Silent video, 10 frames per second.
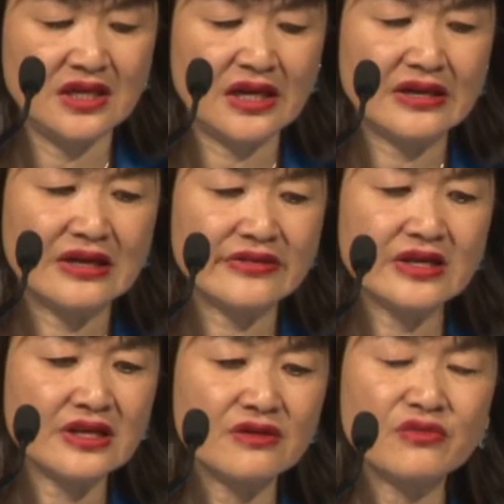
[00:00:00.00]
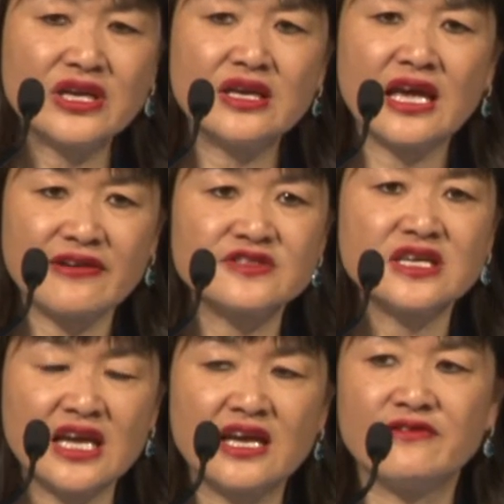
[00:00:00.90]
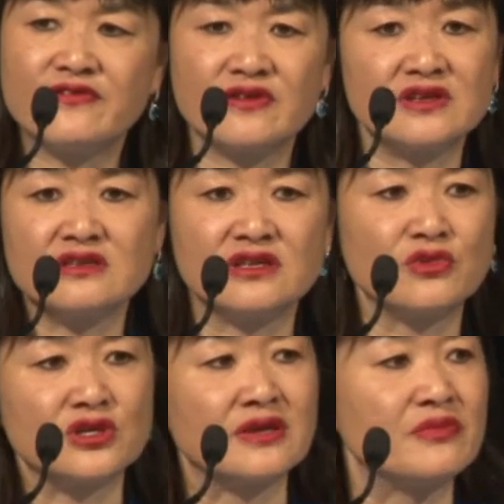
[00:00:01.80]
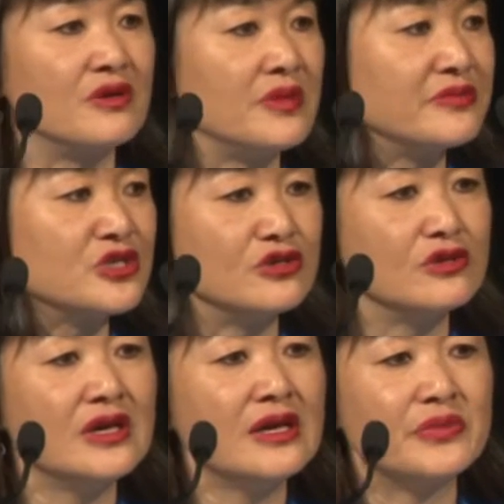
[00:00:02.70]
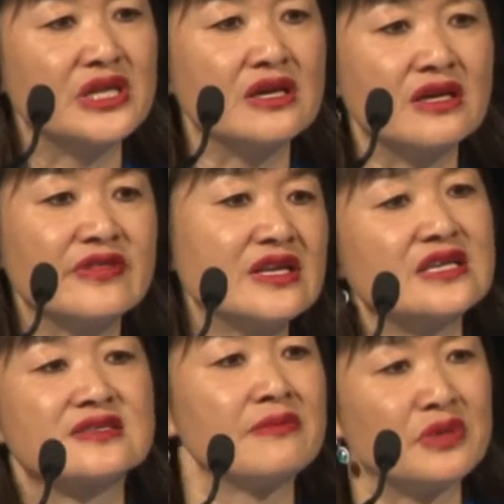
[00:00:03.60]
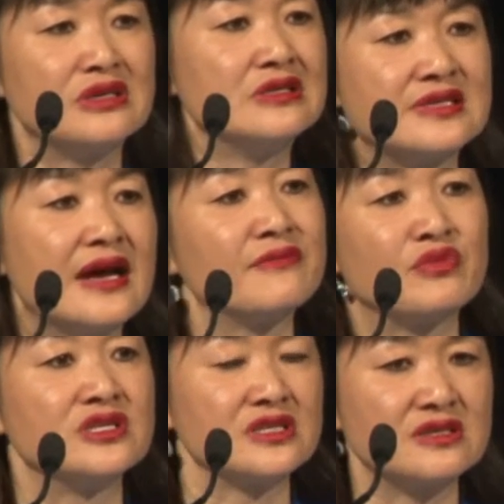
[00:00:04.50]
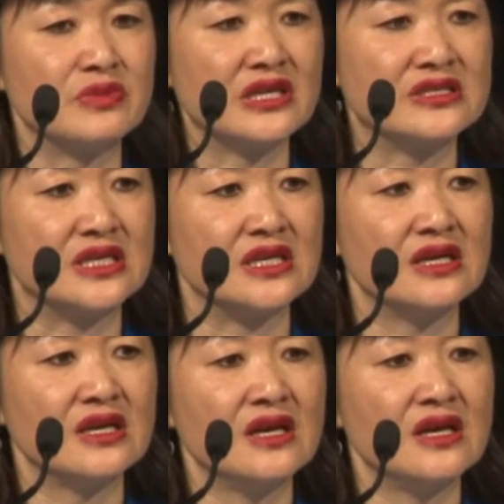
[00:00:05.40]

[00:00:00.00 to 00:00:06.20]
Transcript: I think we have to have, I don't know what number I'm up to, but the next number is unpredictability.